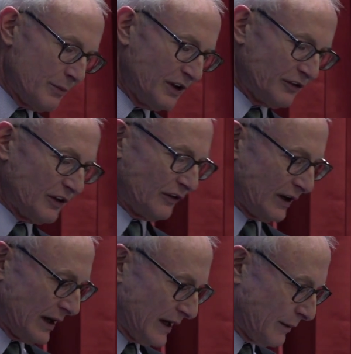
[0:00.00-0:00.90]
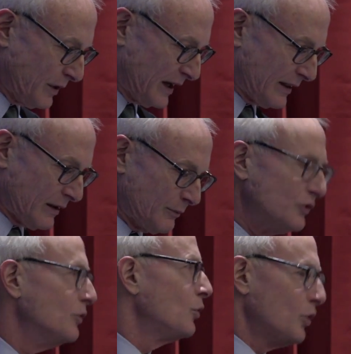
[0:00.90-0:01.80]
the business and applying them
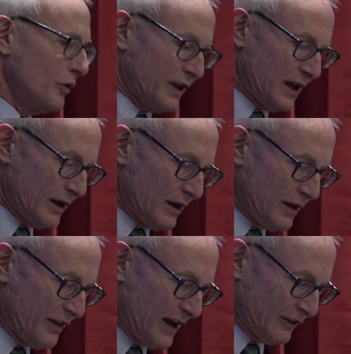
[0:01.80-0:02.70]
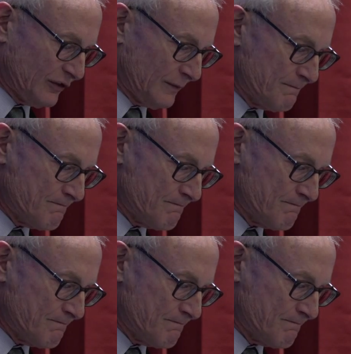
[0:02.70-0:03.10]
to worthy things.